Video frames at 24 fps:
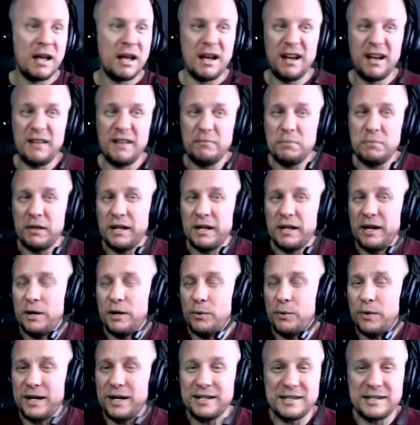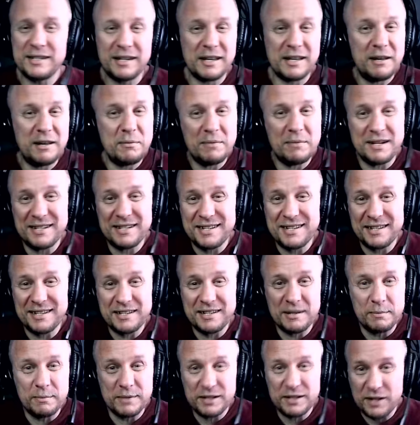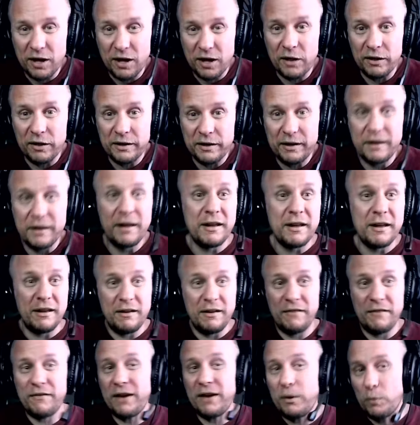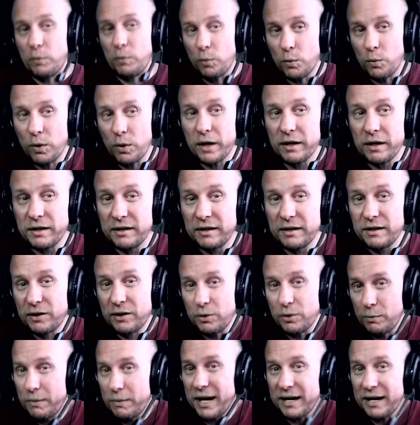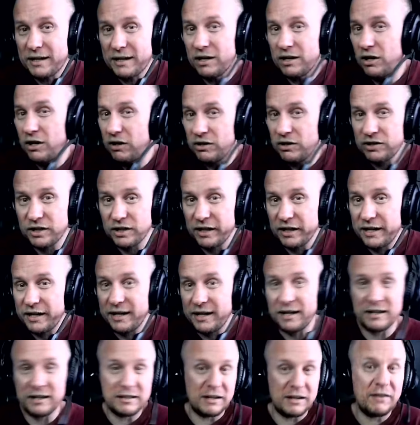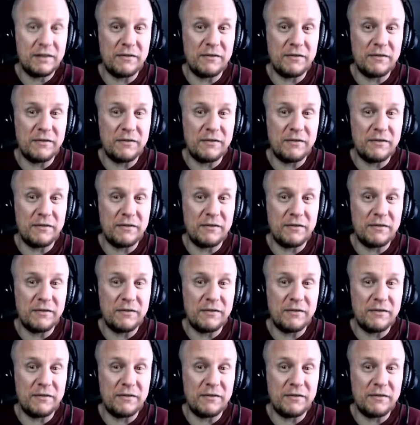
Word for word: I have plenty of ways to keep my system solid if I wanted to go back to Arch Linux,